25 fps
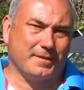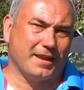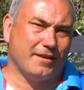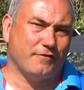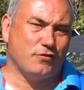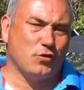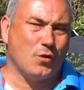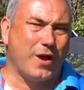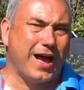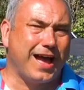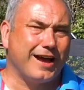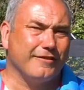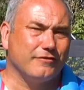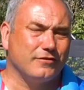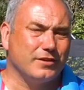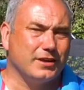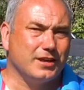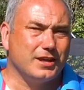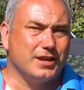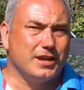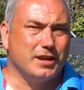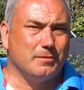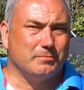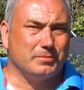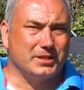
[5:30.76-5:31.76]
If you have,
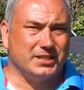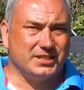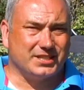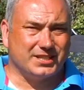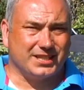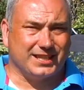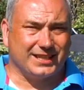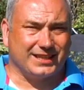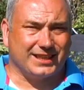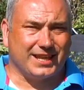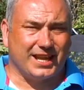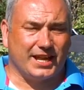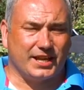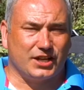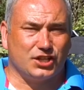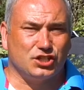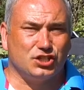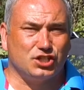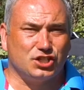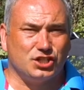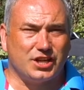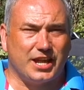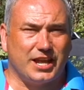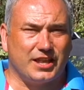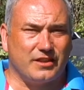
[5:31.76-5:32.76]
please click like and
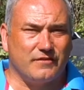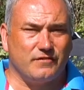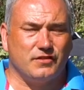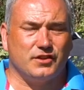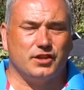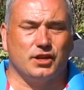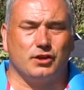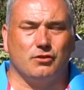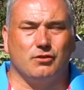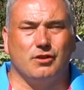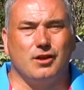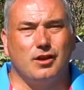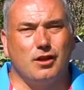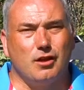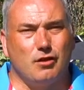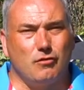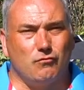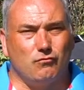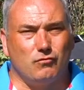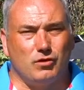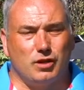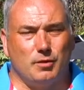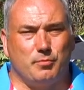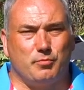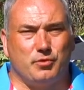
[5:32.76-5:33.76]
share the video.
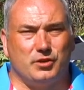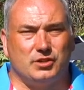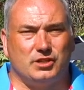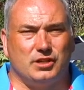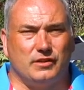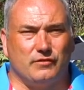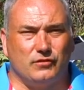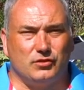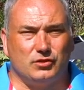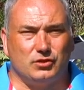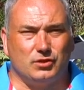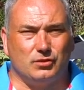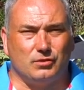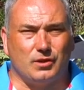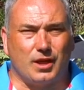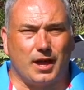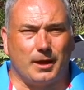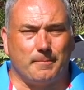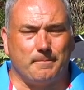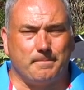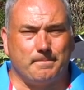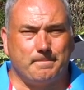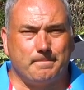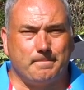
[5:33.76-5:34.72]
Really appreciate if you can do that.